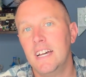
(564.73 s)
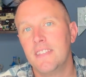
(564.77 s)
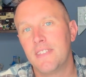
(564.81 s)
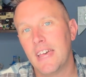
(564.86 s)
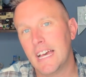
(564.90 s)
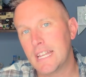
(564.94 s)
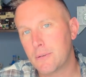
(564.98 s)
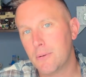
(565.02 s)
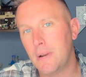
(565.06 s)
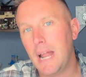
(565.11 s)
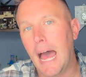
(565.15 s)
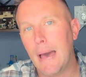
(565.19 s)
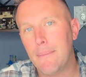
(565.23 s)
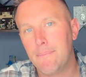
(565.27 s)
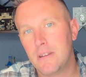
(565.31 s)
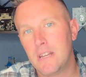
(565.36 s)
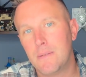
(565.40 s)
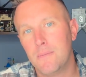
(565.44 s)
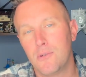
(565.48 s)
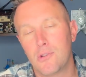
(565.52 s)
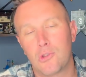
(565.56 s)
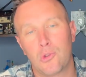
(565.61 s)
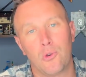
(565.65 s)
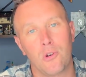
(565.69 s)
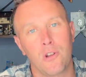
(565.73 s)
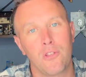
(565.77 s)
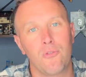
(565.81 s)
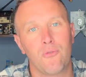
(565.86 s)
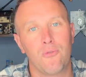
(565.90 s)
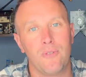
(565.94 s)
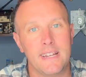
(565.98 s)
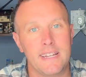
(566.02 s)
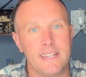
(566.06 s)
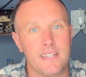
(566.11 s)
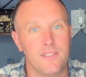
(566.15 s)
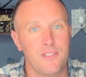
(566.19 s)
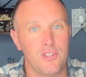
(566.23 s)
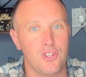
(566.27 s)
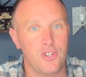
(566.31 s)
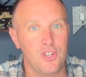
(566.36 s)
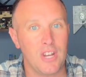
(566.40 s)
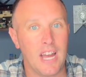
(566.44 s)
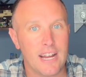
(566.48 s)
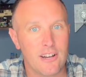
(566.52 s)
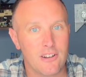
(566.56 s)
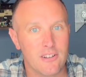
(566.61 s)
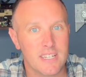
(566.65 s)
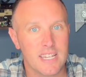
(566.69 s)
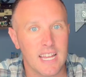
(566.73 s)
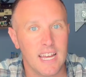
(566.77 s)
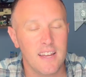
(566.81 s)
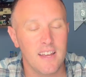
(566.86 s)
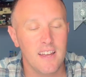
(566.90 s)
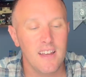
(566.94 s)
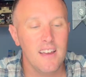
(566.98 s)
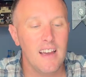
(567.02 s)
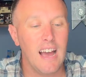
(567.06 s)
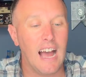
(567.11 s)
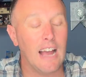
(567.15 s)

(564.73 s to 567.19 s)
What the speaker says: That's what happened to me with Lord of the Rings and the Shire set.